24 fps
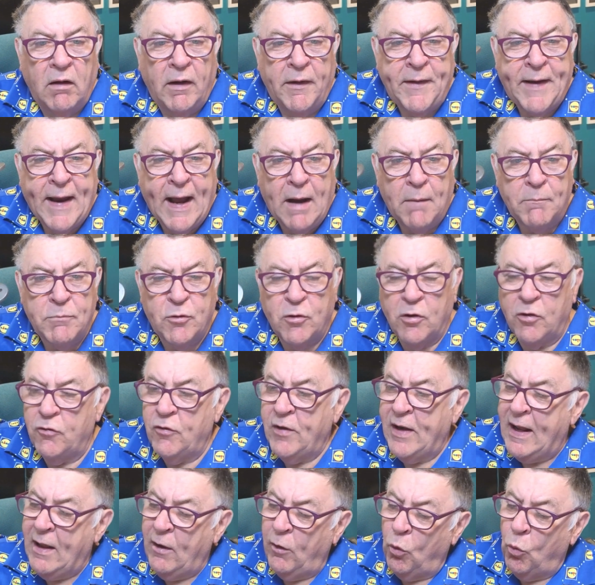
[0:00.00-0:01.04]

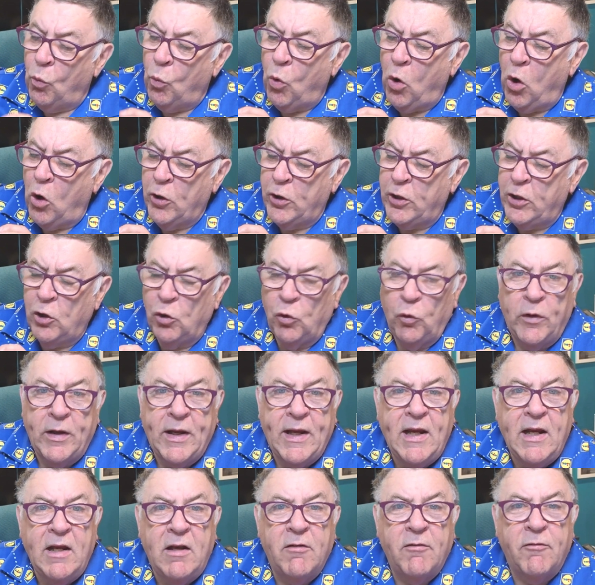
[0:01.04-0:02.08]
adapters. Now, the one you'll
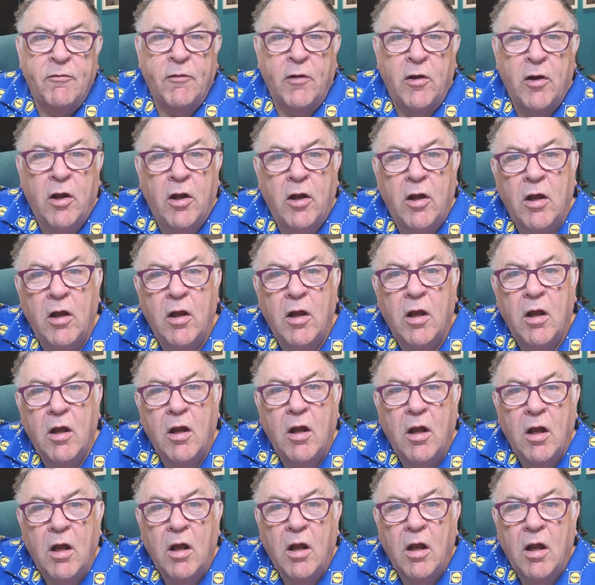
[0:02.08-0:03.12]
need for
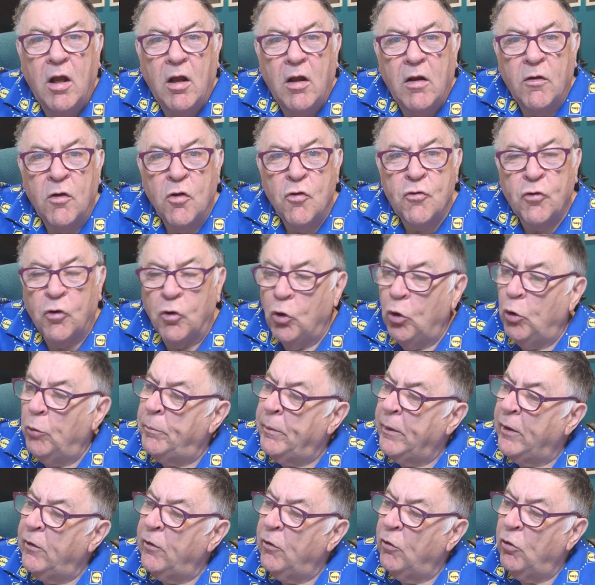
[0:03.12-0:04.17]
the
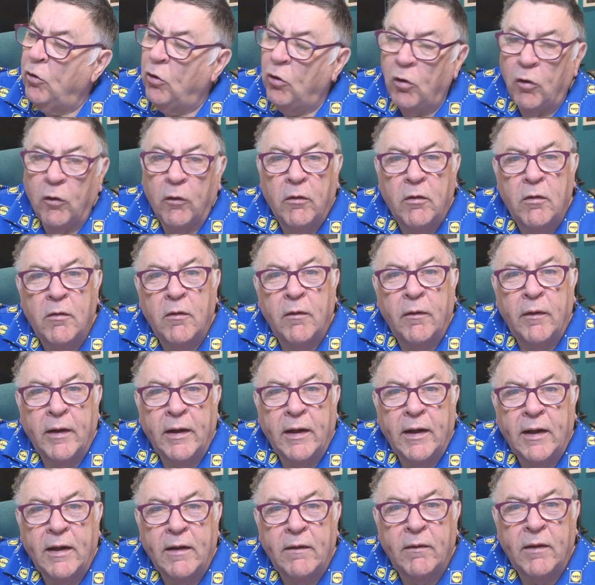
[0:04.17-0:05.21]
Scorpion or
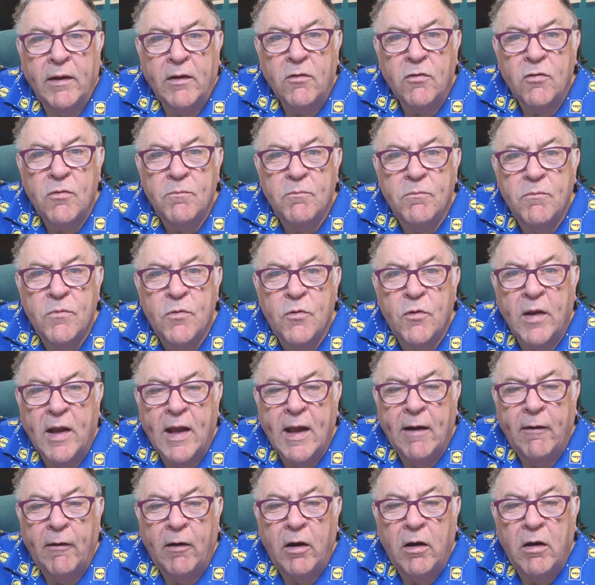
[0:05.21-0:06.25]
these
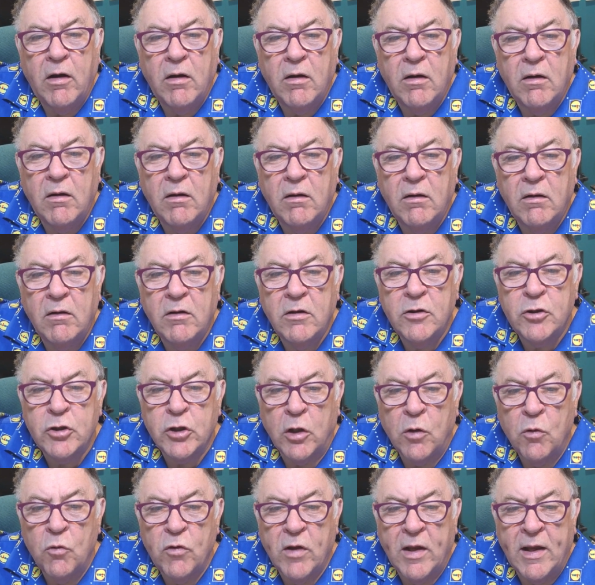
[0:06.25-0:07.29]
Sierra
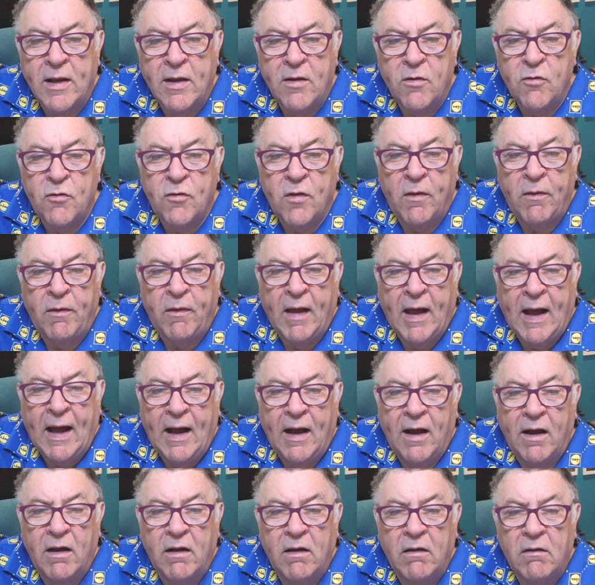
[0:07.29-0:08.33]
shoes is
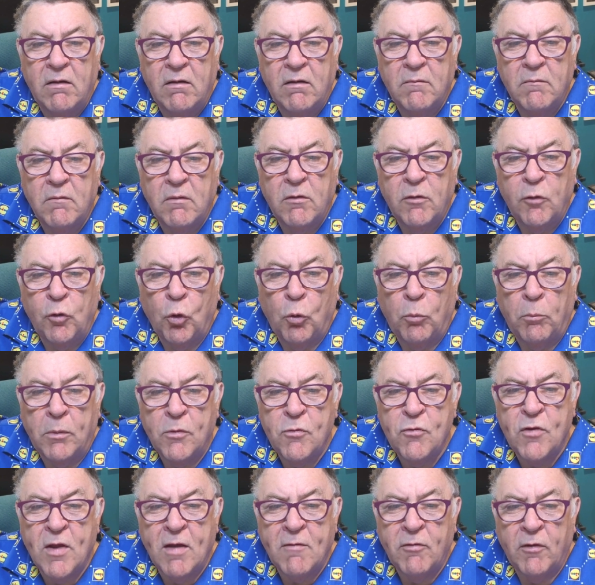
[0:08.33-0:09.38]
that
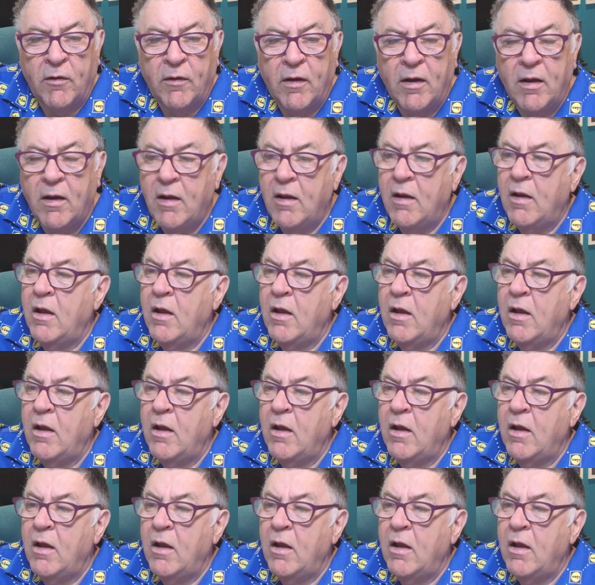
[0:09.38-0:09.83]
number 7.